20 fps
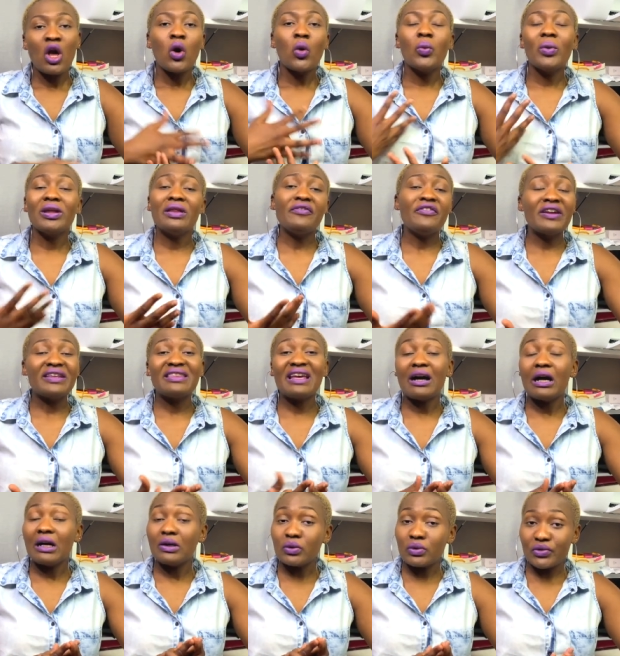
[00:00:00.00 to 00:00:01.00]
One thing that
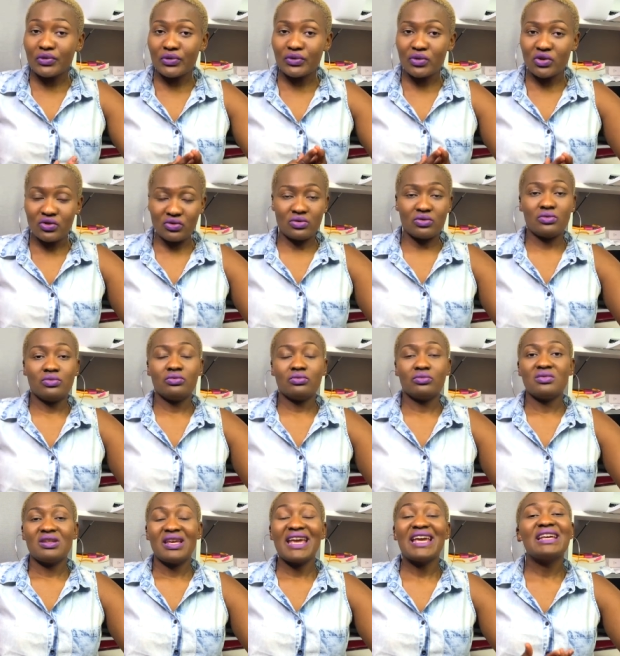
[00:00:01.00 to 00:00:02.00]
I also do
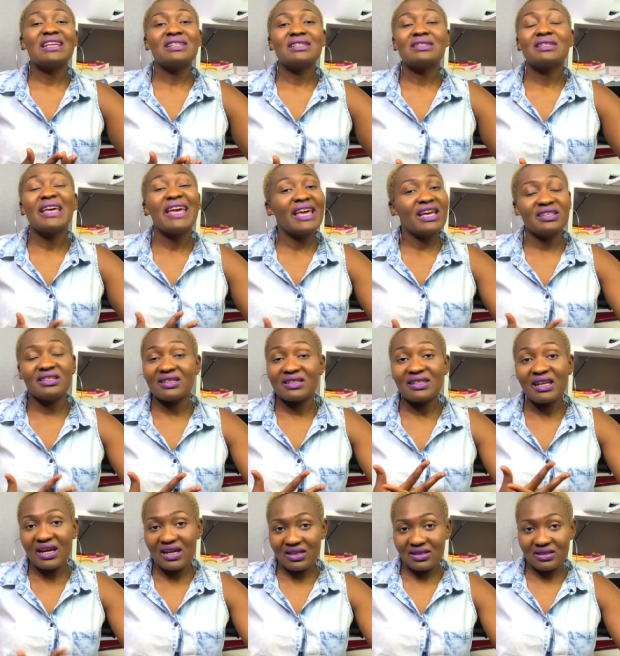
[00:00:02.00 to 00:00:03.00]
is
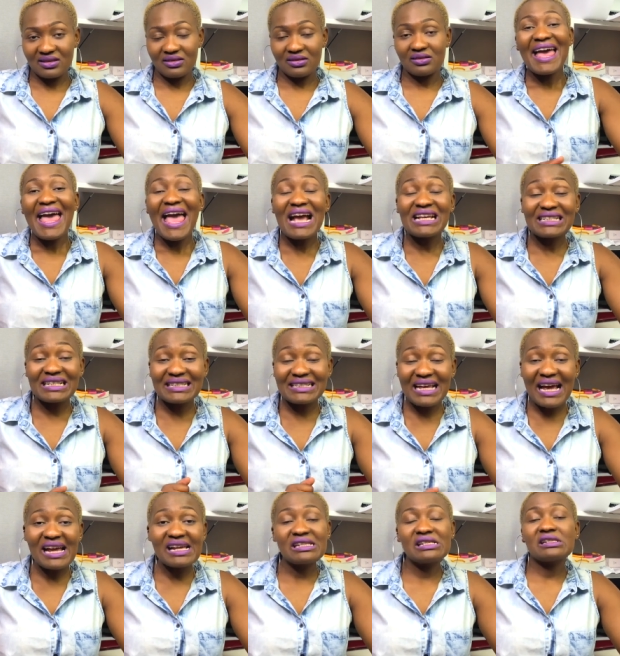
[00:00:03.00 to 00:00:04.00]
exercise.
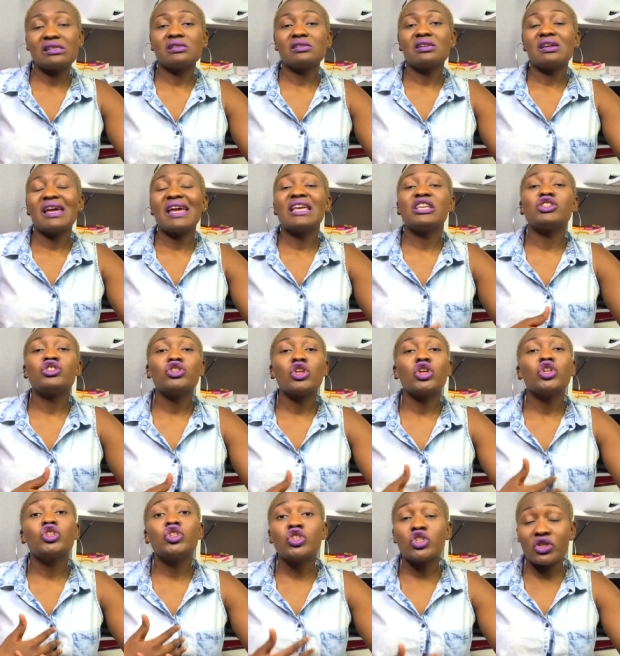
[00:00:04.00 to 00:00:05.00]
Exercising is
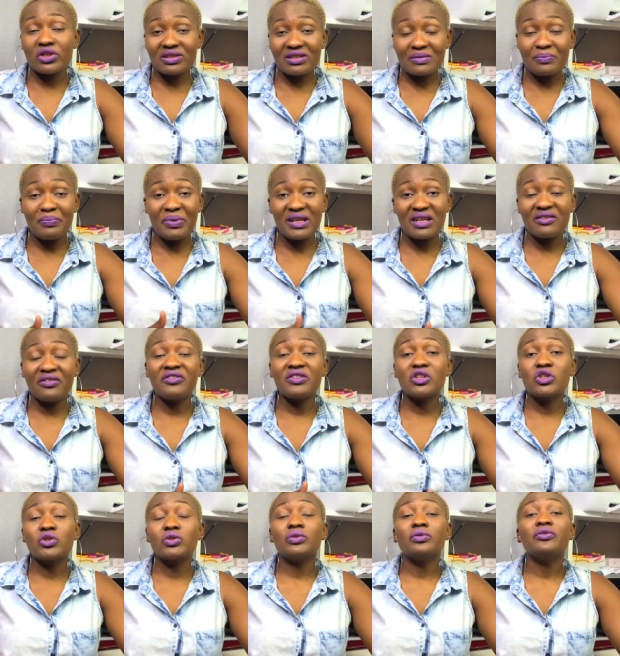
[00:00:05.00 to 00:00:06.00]
not just
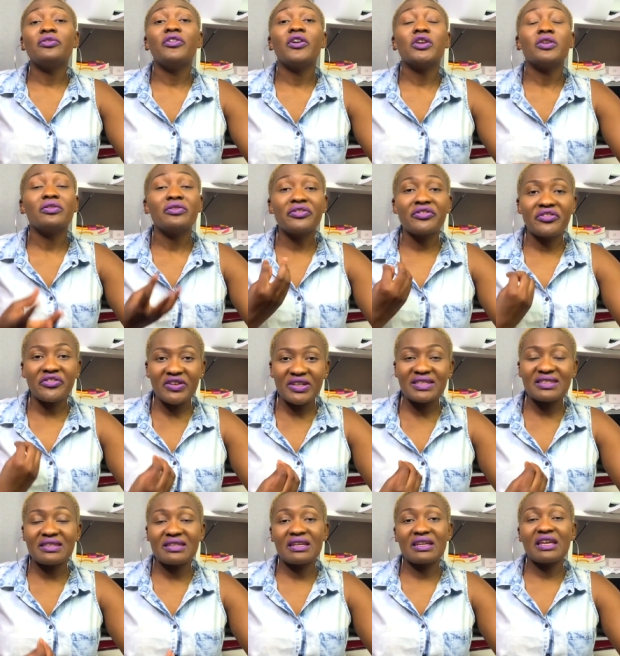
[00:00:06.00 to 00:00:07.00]
beneficial for your
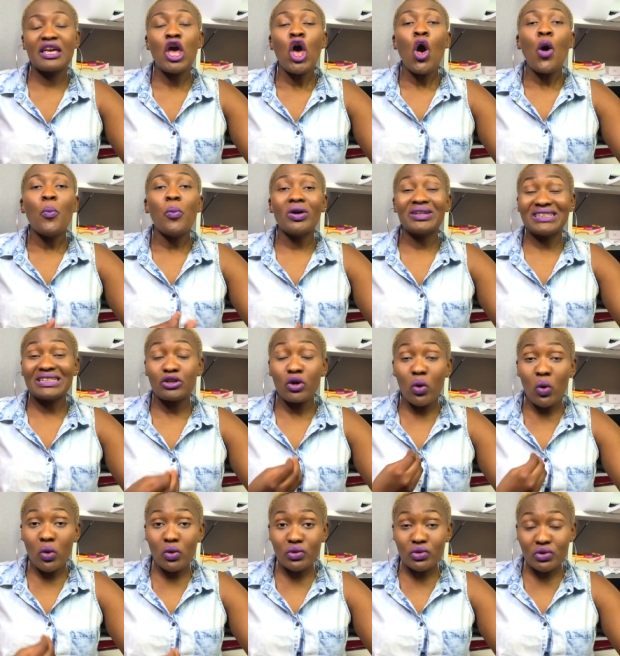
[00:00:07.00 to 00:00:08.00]
physique, but it's
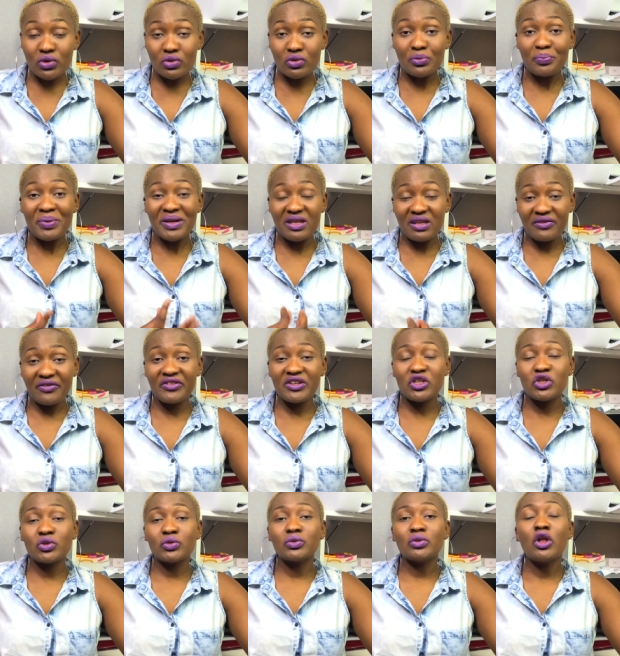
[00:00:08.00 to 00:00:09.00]
also
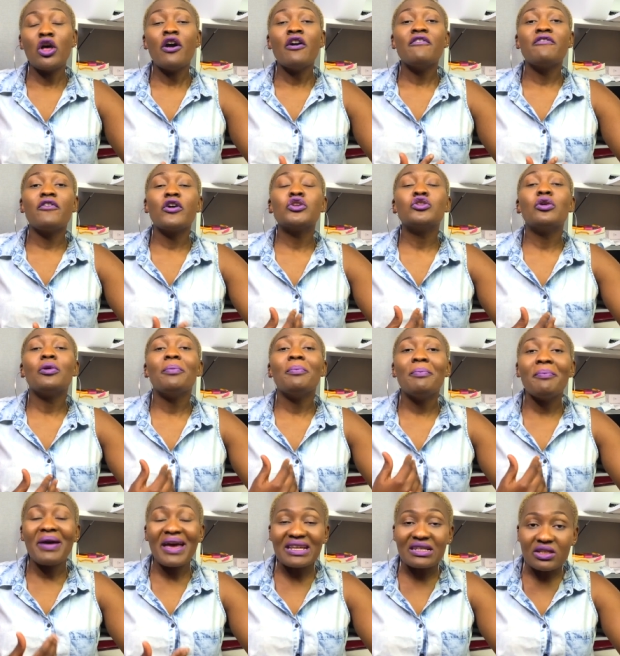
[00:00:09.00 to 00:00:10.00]
beneficial for your
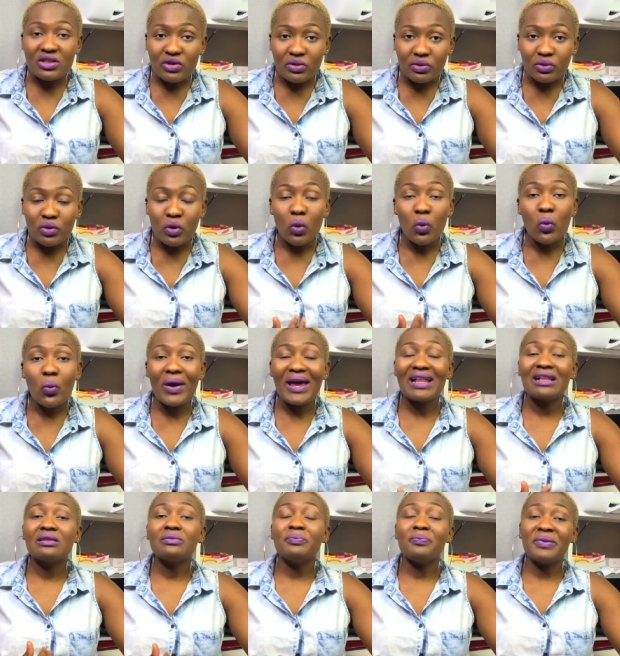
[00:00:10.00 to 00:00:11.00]
mental
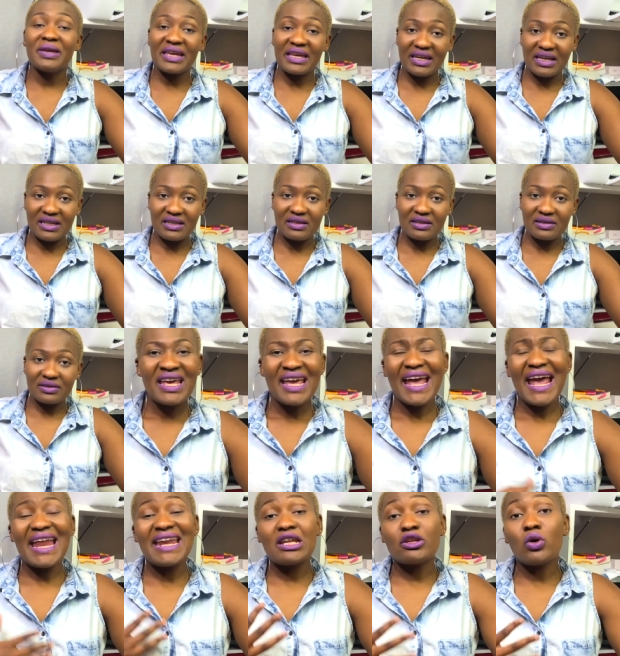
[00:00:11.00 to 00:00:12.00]
well-being.
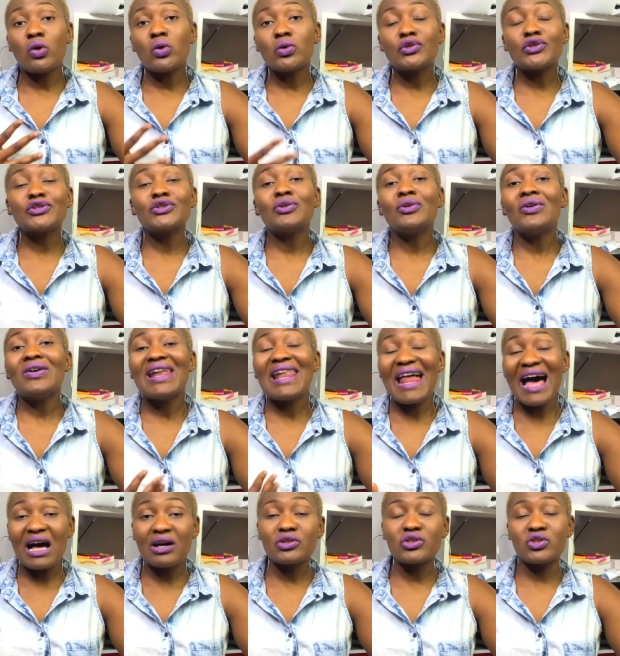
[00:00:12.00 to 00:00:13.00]
And it also
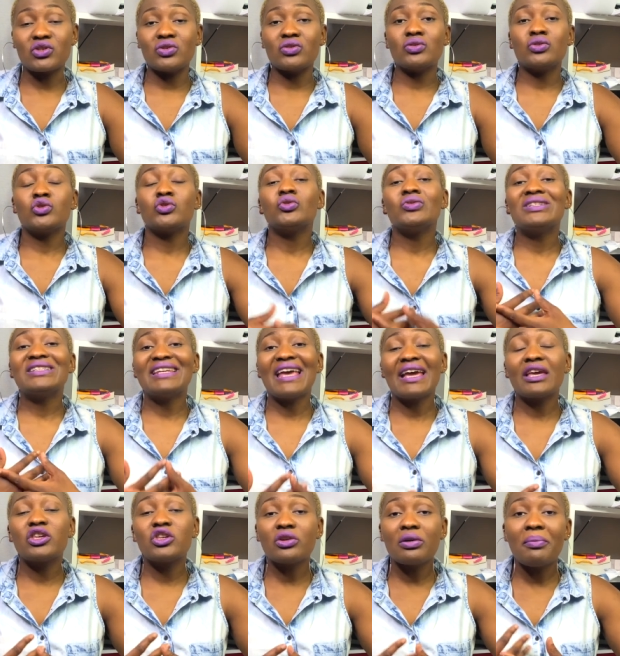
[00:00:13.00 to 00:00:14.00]
allows you to
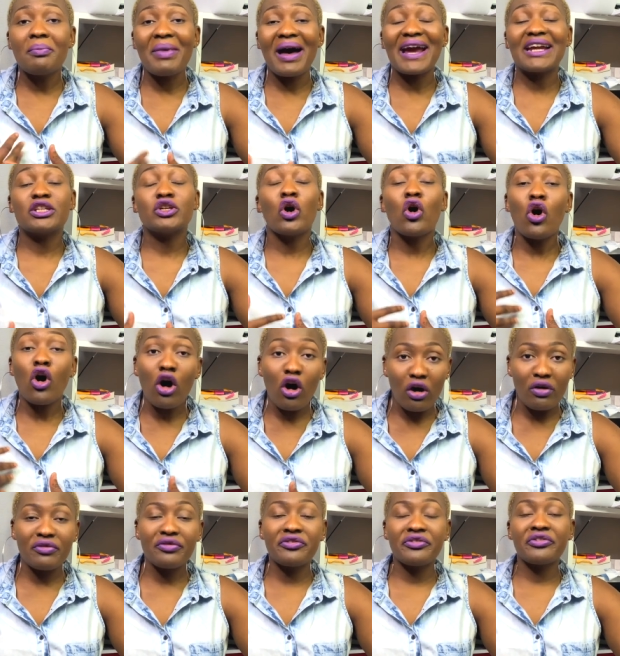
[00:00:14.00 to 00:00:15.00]
take your mind
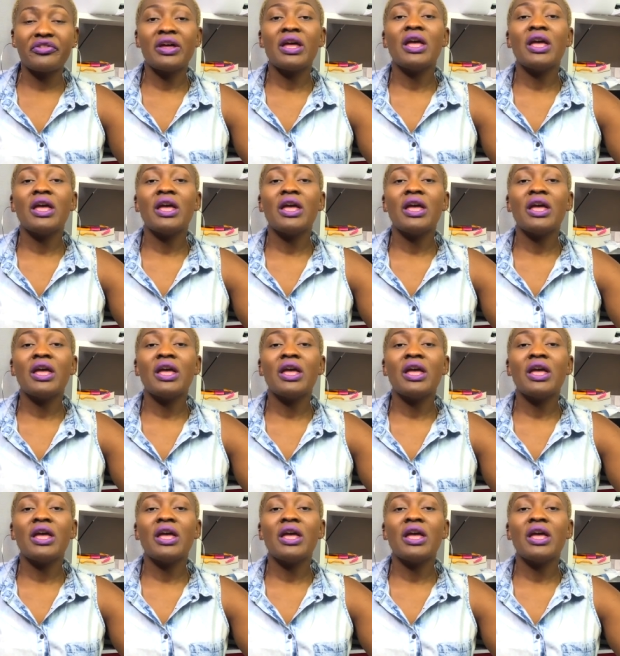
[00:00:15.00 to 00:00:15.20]
off